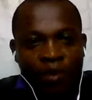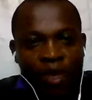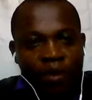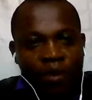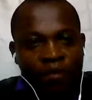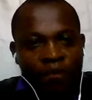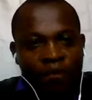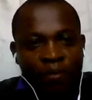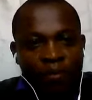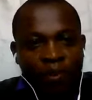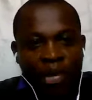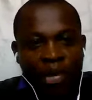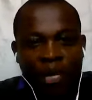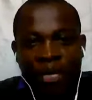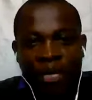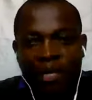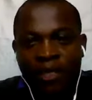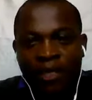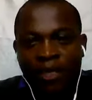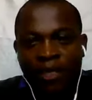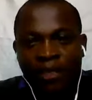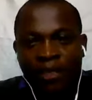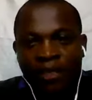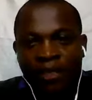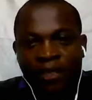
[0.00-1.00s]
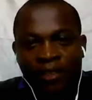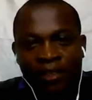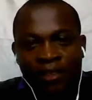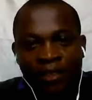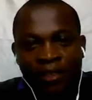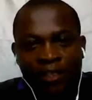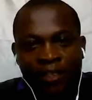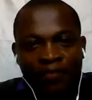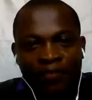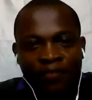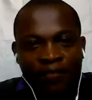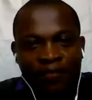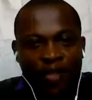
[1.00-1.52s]
one of my
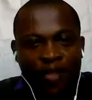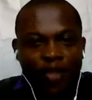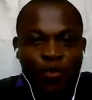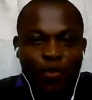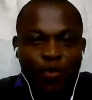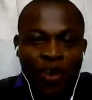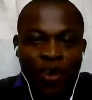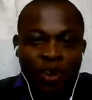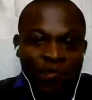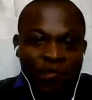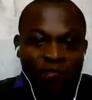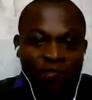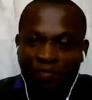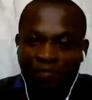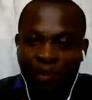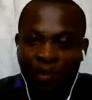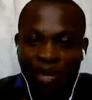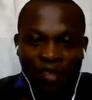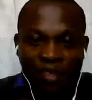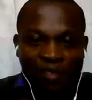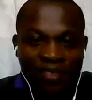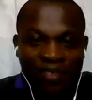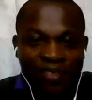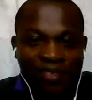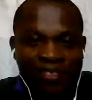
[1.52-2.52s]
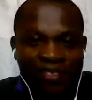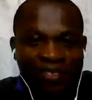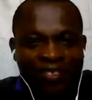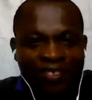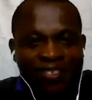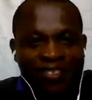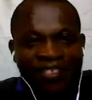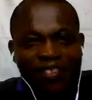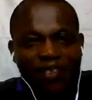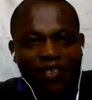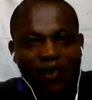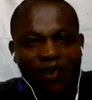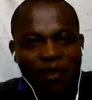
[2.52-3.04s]
virtual
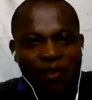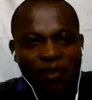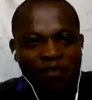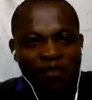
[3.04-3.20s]
mentors